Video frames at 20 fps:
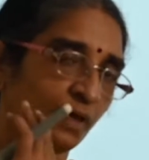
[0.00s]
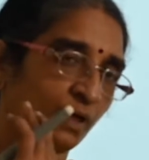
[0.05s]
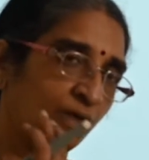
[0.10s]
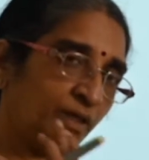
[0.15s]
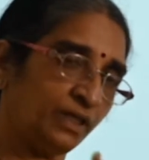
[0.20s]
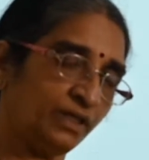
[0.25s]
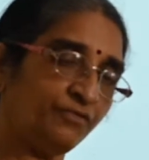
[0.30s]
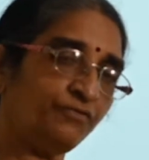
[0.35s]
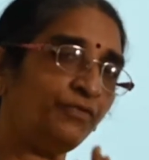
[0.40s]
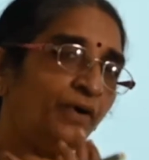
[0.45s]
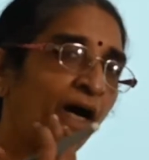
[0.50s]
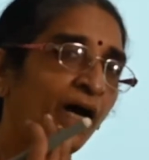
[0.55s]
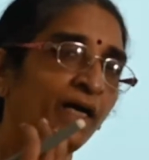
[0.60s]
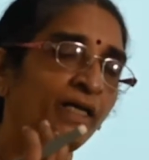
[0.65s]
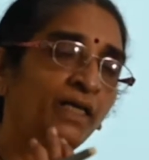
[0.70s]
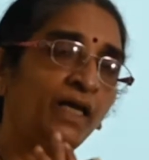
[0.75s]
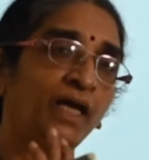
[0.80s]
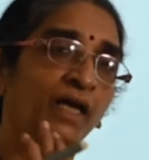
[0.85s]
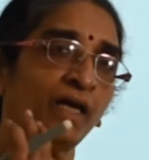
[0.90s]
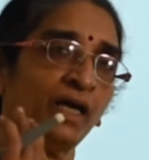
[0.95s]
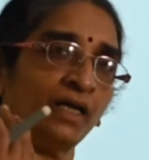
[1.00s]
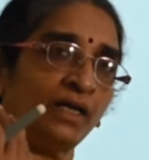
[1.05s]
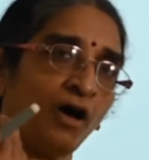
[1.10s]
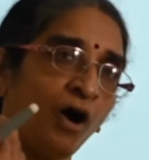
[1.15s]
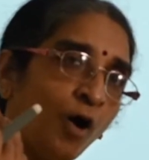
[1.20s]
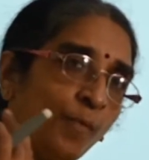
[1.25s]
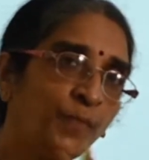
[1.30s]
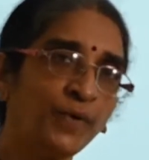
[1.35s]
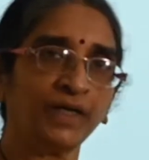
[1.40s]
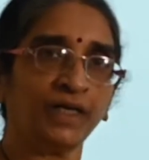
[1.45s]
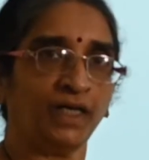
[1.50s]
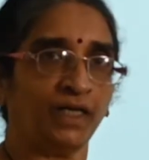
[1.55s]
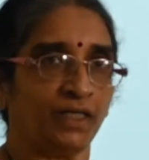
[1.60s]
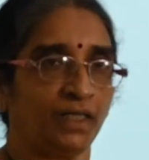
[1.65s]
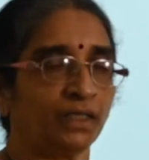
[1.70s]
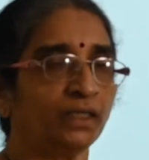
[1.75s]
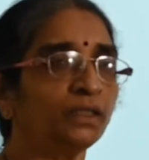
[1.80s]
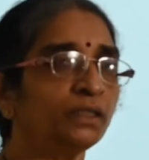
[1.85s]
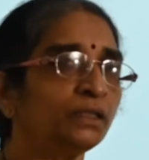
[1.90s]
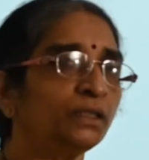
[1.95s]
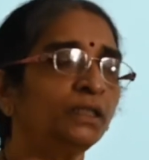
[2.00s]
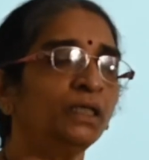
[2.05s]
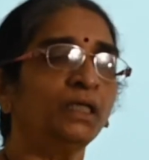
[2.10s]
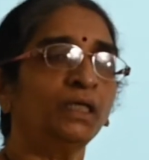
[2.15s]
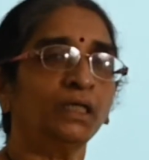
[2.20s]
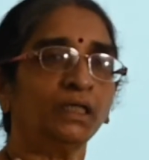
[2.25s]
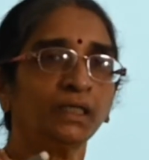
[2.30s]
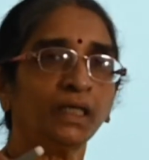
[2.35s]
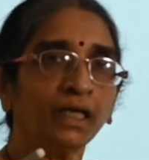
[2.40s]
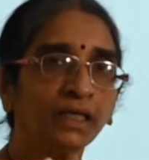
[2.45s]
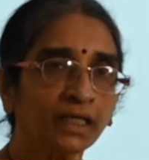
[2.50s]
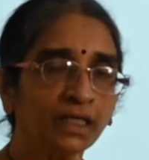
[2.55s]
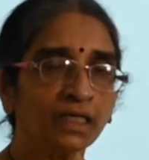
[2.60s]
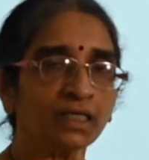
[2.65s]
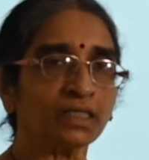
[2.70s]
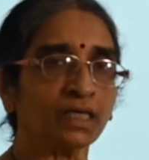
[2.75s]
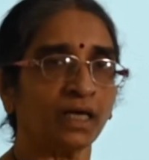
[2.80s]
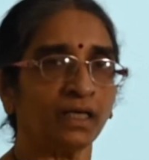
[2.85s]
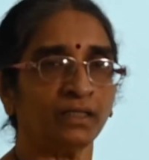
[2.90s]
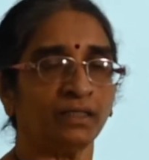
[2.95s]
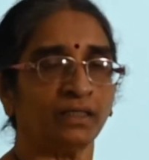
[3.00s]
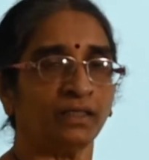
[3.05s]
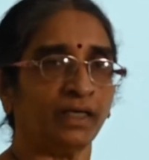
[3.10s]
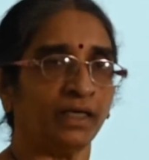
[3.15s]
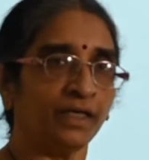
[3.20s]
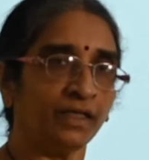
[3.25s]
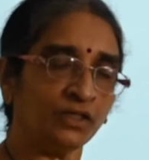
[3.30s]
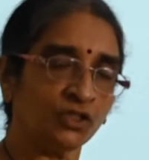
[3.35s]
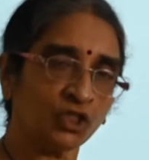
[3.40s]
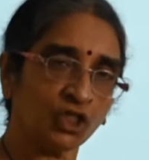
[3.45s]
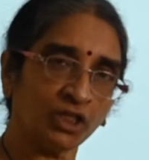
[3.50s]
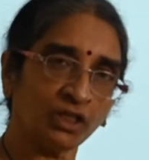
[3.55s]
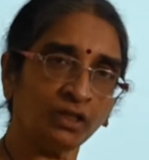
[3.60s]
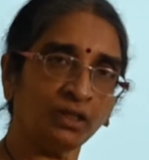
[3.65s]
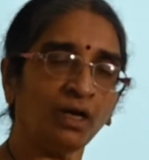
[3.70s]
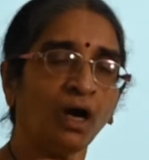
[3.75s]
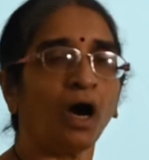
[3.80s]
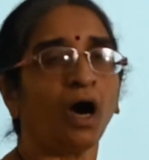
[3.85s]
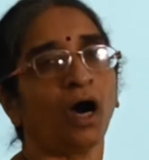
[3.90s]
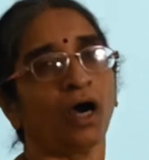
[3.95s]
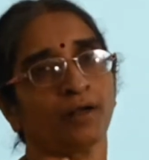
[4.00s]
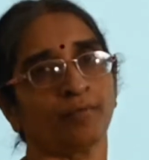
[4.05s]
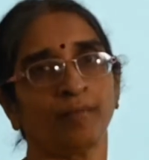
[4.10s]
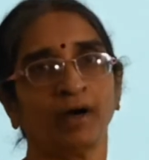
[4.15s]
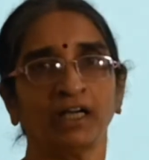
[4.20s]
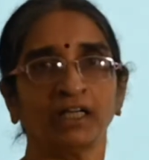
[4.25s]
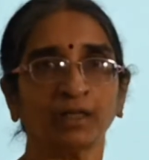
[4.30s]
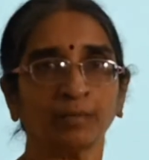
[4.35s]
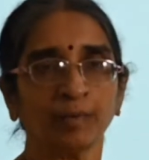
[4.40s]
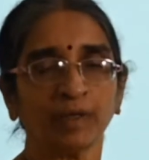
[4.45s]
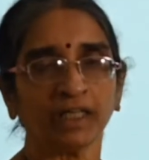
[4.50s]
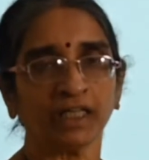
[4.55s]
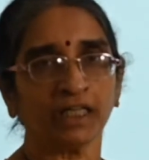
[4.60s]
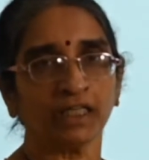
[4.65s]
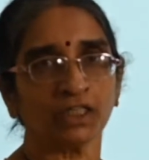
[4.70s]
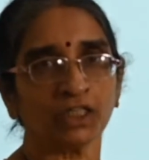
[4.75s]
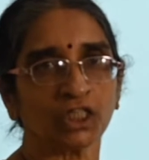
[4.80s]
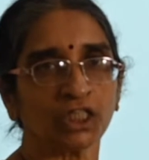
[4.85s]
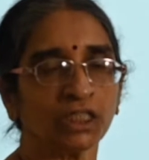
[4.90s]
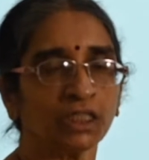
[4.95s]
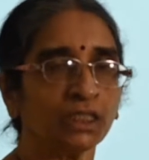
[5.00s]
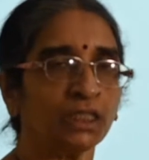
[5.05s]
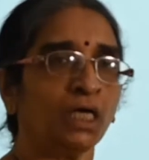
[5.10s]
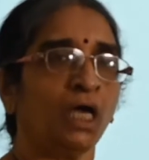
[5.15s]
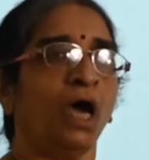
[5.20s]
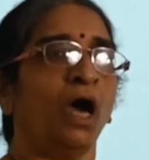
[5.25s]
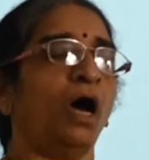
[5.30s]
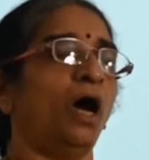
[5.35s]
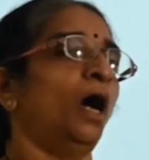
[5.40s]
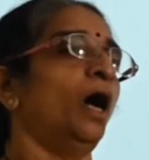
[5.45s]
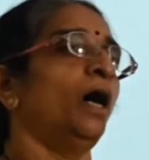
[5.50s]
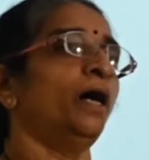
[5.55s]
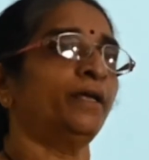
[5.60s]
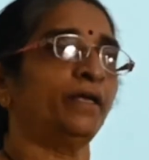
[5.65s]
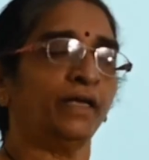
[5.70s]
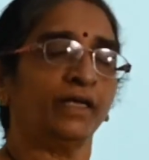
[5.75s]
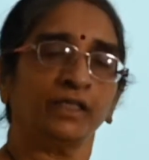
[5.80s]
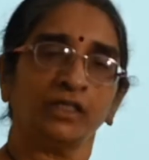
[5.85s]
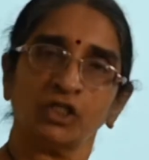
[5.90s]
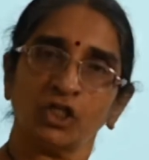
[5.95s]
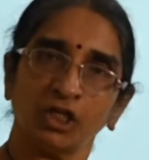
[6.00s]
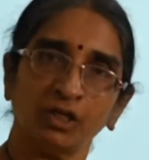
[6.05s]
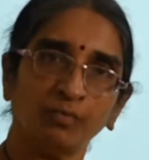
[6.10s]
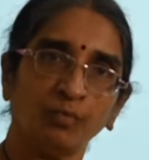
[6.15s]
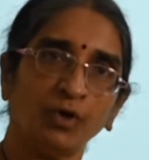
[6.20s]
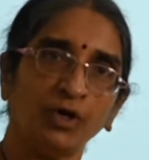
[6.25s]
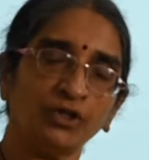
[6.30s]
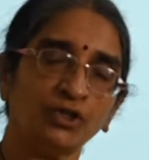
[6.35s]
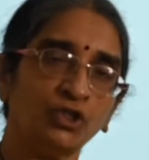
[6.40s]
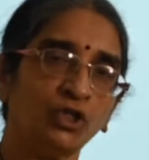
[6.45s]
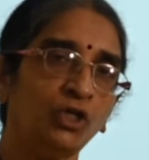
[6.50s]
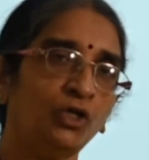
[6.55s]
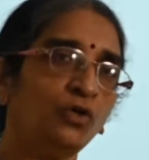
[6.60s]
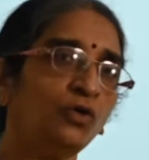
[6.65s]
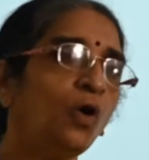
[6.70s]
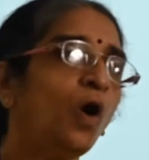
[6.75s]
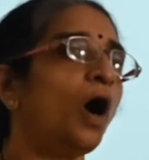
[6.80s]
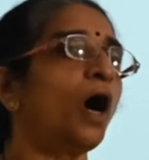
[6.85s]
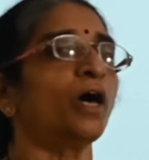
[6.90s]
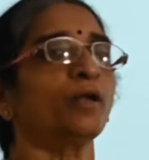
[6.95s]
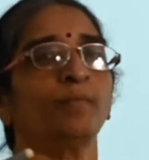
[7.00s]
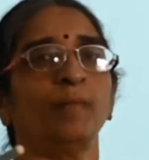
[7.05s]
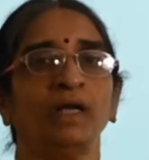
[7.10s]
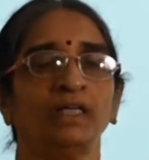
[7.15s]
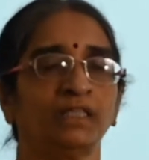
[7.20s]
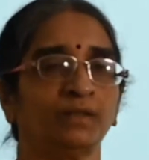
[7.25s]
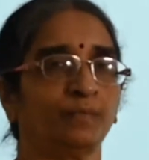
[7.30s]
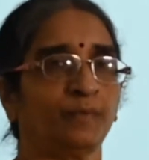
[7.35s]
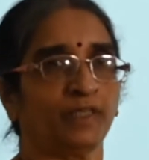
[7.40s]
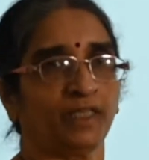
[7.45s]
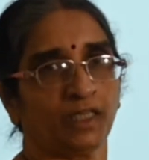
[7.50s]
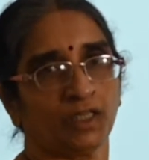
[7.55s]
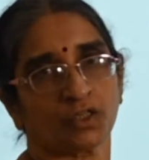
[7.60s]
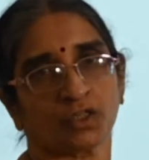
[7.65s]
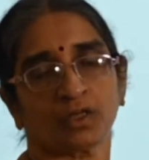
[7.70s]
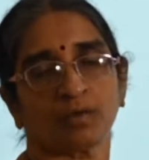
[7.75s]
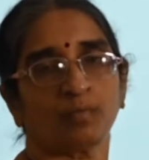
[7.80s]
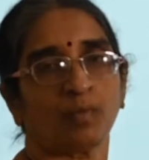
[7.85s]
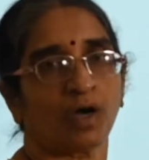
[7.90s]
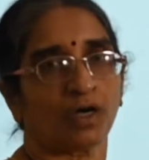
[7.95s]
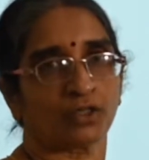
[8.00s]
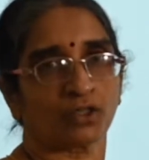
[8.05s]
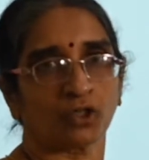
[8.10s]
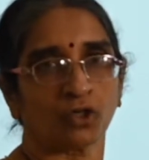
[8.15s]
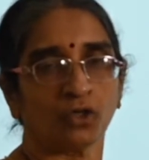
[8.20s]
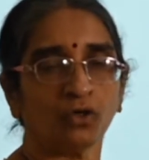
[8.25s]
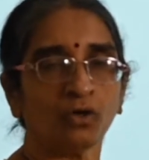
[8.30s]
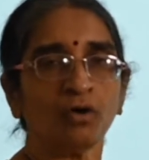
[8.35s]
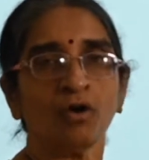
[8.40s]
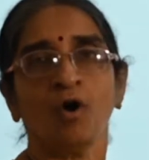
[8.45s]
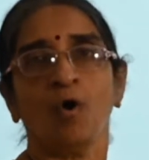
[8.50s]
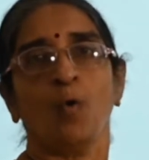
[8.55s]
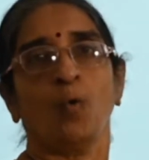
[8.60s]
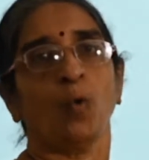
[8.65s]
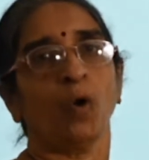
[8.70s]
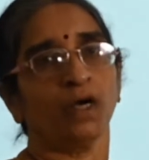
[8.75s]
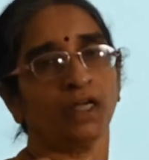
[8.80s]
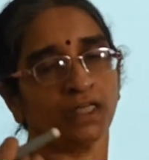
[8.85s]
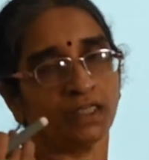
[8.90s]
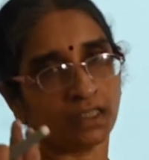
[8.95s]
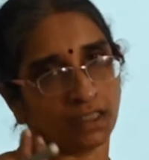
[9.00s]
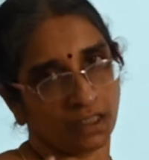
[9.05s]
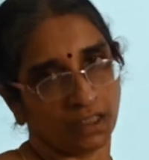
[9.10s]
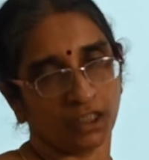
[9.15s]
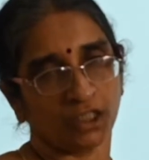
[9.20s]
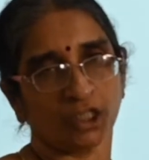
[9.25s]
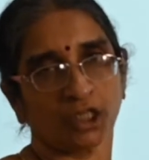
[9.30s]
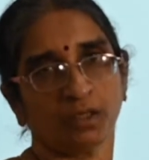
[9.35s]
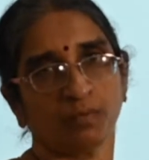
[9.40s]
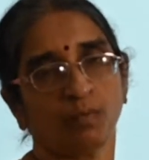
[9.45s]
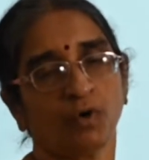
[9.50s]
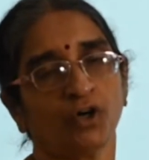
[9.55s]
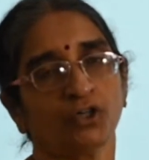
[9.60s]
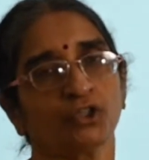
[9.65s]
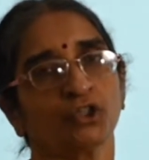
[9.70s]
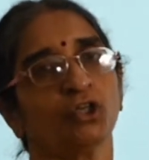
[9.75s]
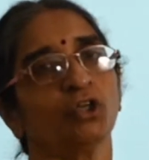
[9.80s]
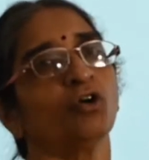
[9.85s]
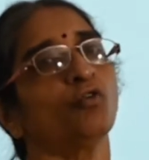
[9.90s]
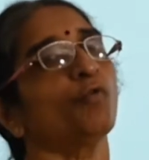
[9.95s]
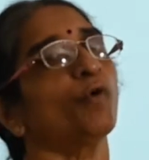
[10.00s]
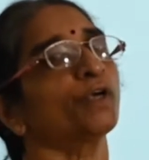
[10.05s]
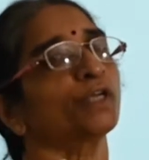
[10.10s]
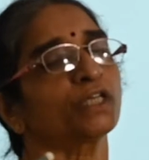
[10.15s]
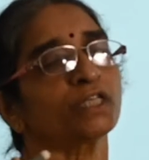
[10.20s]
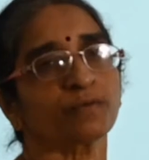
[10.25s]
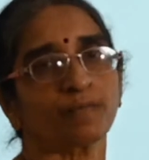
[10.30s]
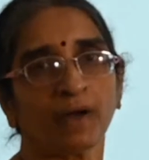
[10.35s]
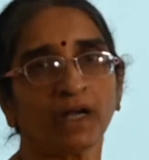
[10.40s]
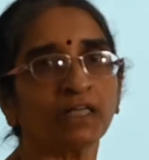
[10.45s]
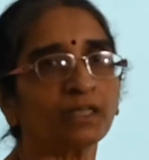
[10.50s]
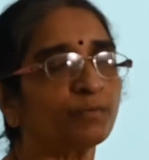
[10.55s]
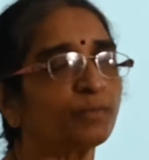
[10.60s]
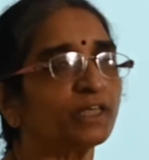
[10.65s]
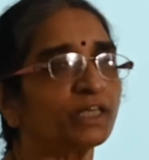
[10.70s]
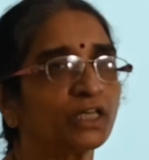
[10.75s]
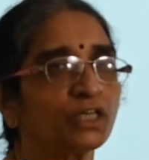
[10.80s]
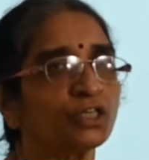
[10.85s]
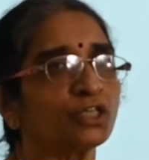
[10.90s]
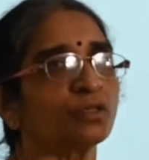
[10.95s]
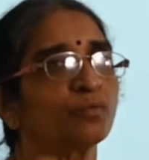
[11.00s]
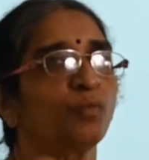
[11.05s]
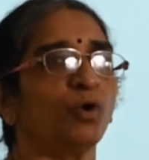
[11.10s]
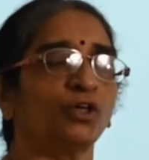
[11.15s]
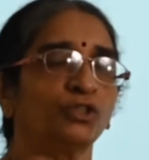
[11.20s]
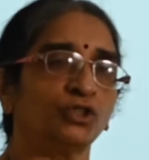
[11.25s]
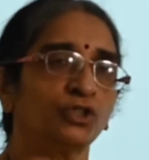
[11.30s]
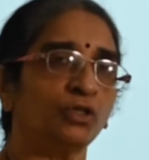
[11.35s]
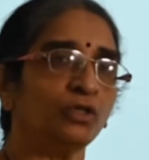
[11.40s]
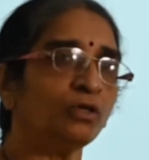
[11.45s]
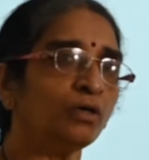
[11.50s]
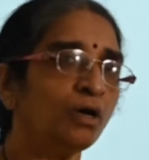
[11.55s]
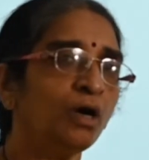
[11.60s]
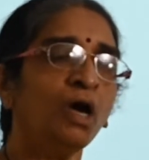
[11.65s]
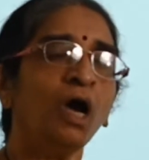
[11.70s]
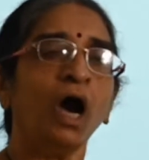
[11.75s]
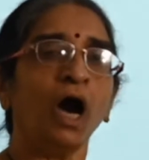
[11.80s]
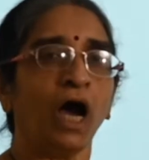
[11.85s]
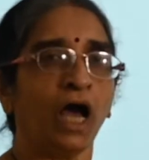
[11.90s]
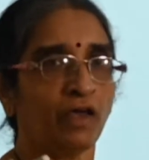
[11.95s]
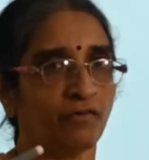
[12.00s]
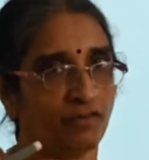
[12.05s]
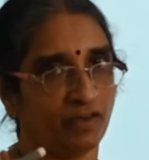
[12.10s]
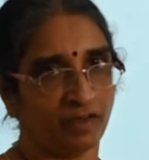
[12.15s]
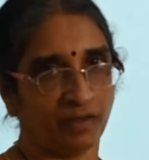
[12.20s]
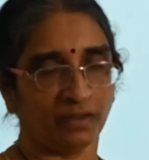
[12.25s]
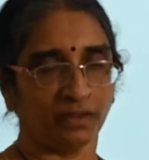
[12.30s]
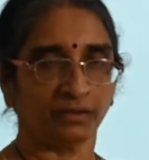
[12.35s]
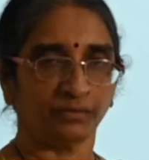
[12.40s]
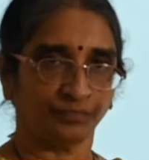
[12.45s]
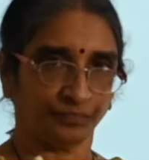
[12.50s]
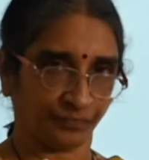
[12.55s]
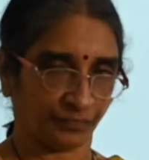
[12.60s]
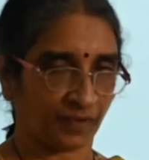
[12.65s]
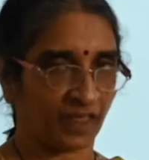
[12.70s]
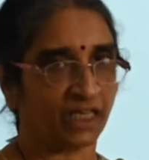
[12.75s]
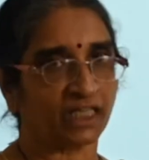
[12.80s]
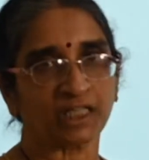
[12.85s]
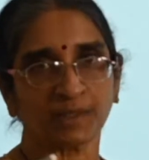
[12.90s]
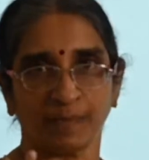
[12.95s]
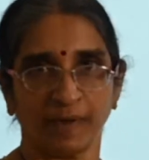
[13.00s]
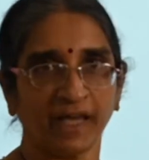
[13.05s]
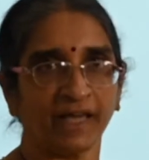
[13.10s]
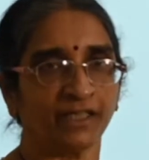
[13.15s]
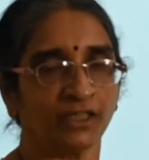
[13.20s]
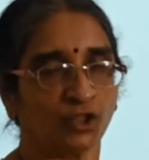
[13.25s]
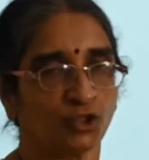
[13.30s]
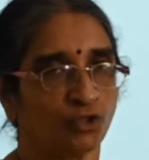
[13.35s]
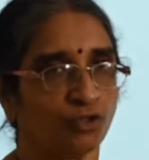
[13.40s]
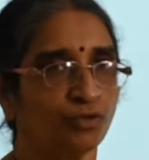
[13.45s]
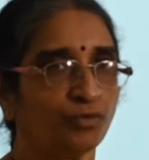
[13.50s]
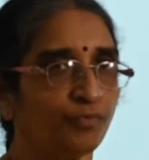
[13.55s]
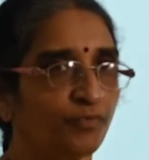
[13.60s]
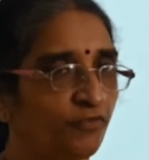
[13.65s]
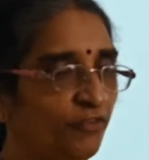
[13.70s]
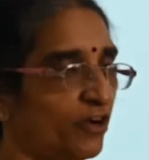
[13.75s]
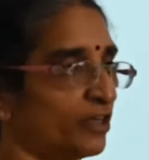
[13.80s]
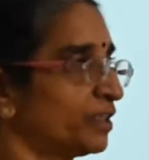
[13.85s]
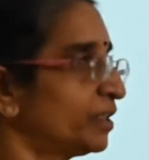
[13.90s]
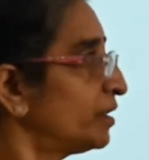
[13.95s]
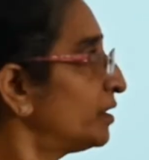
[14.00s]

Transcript: define an operator, that is either addition or multiplication or addition modulo or multiplication modulo. What is addition modulo? What is multiplication modulo? I will explain to you for